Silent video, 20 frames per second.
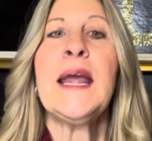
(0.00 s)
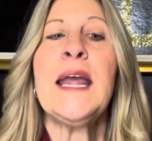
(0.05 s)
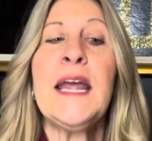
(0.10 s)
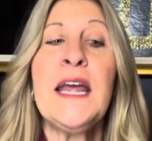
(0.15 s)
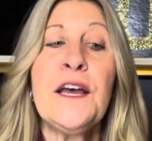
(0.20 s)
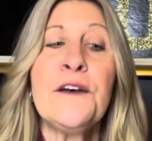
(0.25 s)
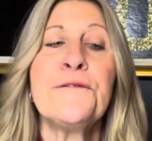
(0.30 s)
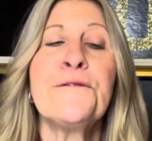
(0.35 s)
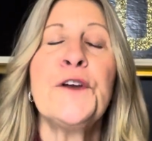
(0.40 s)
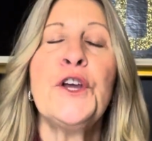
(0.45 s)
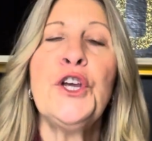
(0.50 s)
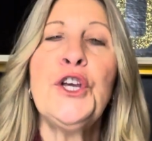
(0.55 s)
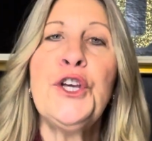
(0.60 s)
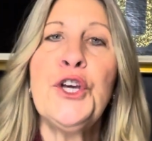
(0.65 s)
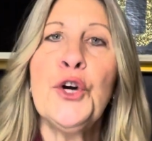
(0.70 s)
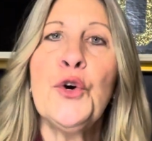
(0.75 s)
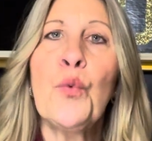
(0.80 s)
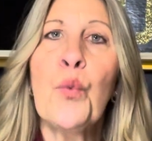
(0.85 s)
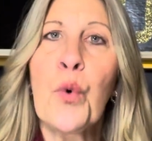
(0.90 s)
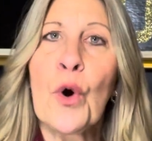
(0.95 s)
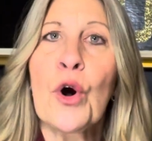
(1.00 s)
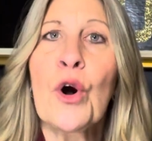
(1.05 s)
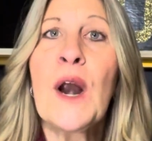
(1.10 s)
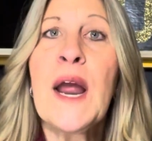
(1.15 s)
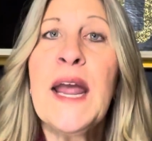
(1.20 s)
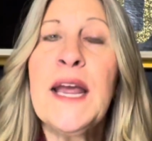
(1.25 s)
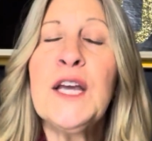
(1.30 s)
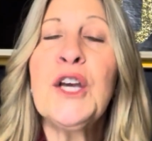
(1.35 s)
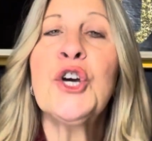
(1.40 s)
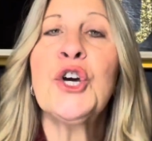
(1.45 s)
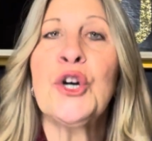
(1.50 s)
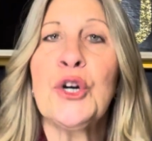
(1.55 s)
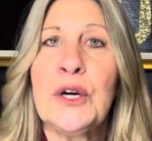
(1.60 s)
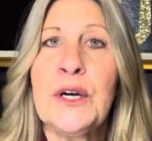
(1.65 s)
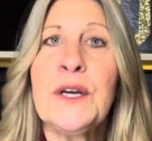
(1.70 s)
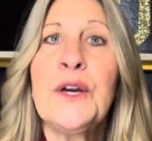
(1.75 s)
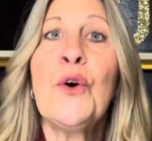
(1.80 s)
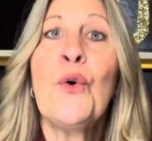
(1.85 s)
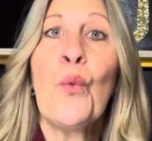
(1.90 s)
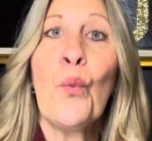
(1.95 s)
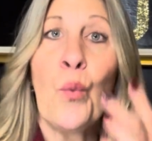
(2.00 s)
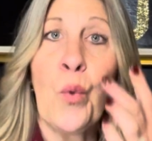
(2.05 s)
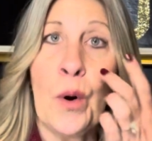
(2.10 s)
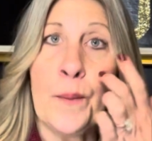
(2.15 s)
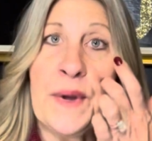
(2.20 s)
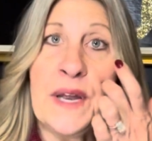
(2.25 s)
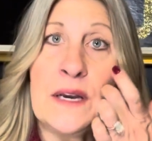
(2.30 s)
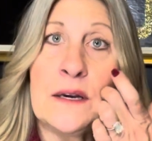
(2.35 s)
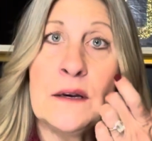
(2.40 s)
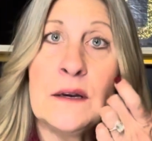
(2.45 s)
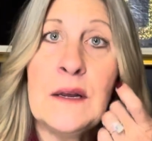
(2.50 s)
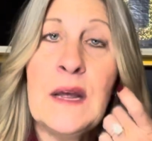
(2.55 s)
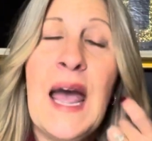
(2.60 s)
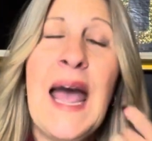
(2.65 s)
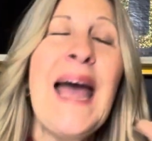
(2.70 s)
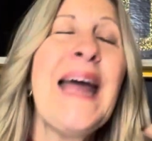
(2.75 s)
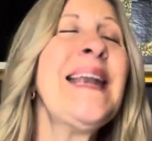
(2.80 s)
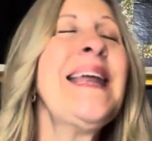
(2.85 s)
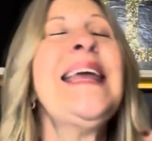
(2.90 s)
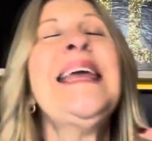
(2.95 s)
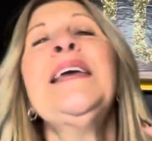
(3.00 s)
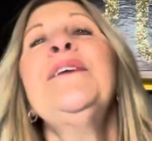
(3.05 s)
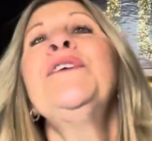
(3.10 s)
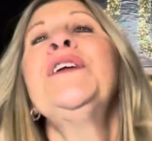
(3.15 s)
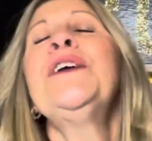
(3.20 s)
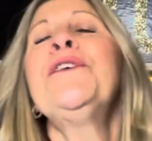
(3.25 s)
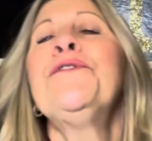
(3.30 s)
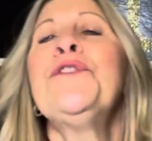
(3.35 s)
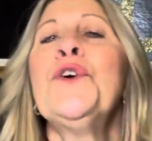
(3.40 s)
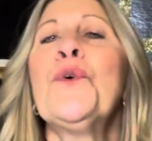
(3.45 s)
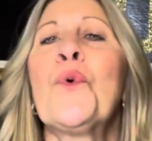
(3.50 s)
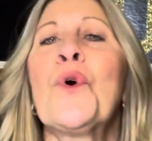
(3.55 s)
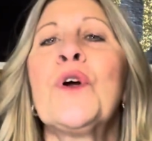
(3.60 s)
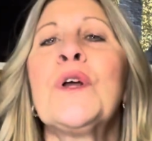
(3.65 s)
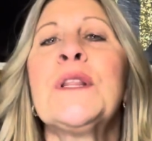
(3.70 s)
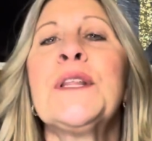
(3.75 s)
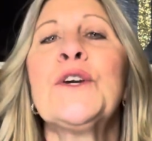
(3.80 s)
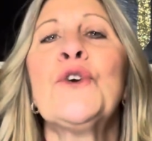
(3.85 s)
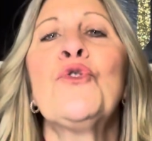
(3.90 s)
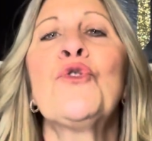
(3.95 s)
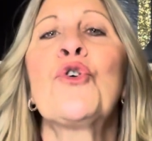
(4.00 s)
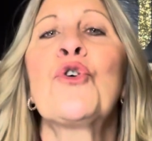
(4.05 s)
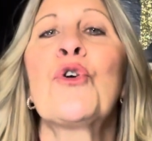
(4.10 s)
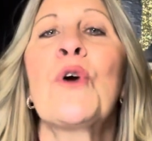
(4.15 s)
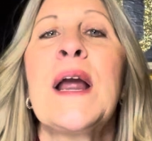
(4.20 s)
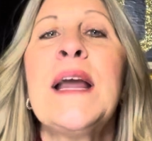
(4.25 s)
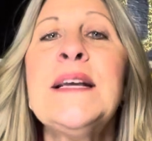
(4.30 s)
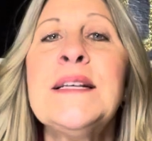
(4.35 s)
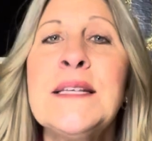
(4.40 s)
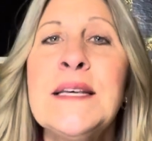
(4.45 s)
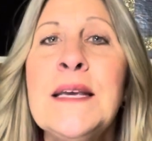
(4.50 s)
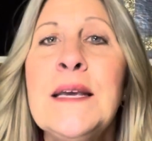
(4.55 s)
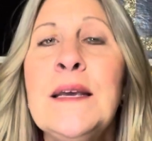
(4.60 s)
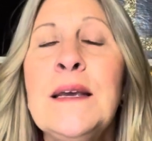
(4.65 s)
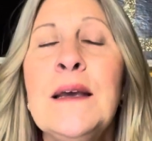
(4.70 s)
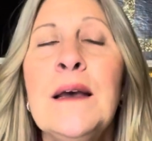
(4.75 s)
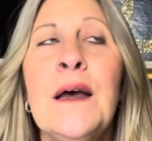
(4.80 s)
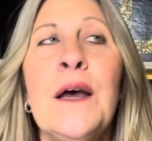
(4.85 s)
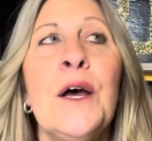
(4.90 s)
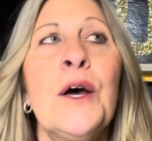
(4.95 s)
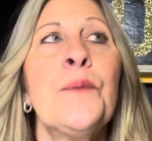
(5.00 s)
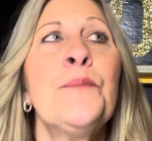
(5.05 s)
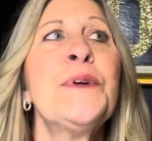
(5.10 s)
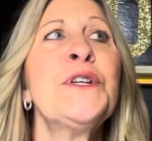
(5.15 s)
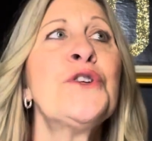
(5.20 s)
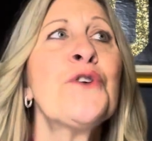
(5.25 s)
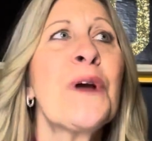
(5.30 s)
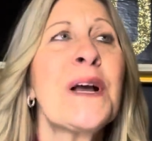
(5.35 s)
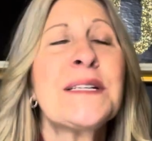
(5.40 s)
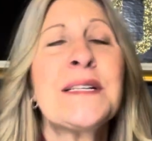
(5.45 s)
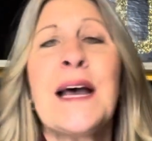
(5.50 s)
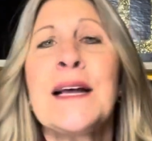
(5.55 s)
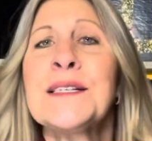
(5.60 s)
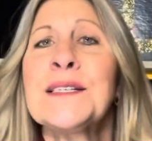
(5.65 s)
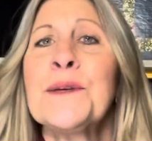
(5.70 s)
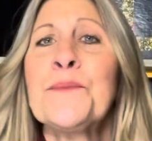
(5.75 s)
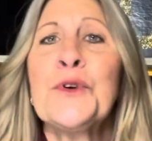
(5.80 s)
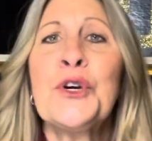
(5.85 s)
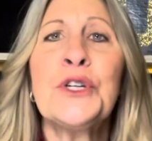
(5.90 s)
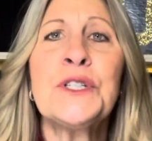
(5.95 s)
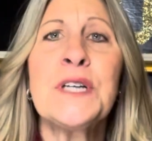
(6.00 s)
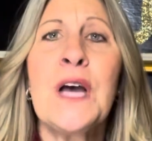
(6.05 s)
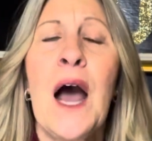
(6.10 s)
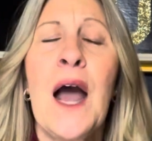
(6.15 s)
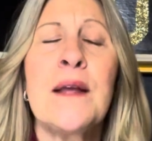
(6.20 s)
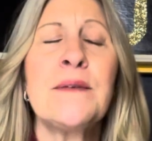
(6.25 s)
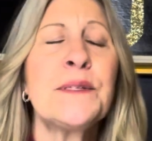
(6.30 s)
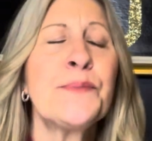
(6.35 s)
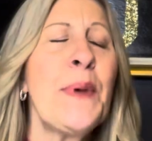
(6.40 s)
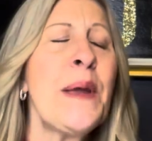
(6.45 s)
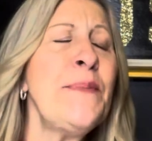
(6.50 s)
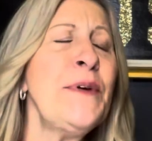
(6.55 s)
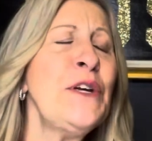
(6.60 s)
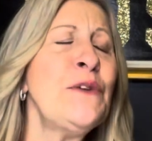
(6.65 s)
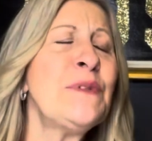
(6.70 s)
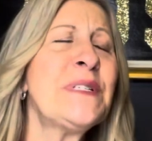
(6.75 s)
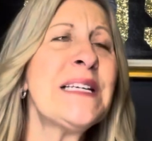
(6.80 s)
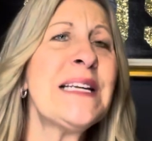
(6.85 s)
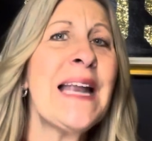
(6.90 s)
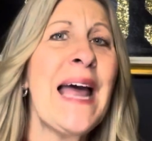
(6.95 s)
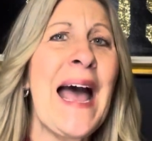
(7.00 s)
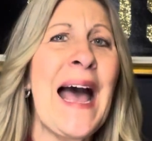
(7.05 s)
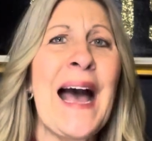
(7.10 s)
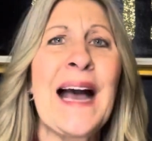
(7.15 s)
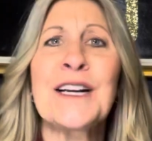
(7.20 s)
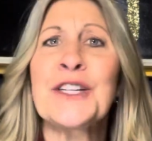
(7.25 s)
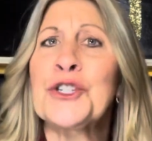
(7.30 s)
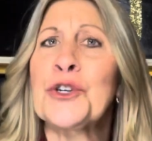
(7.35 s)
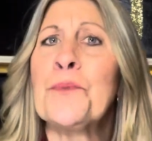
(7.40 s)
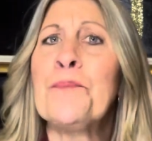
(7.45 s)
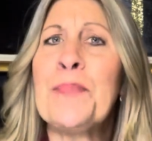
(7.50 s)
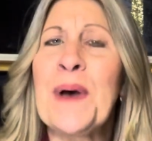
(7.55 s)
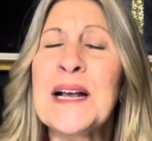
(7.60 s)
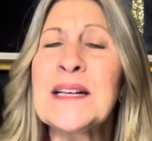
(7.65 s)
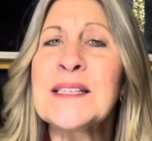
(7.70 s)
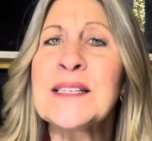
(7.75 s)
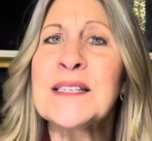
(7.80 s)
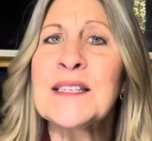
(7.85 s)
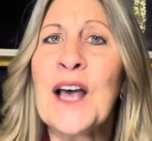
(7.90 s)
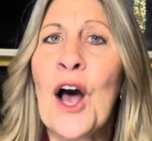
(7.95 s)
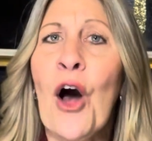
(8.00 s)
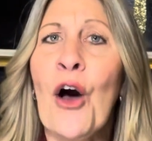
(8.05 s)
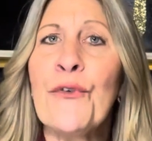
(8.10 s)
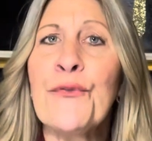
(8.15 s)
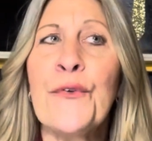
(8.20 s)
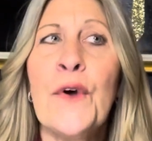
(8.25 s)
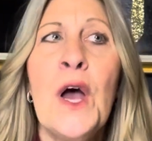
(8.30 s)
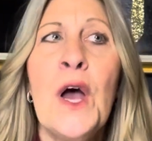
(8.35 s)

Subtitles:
If you were a good woman, and even if you were a little crazy, but you guys had some good times, maybe you didn't act your best self,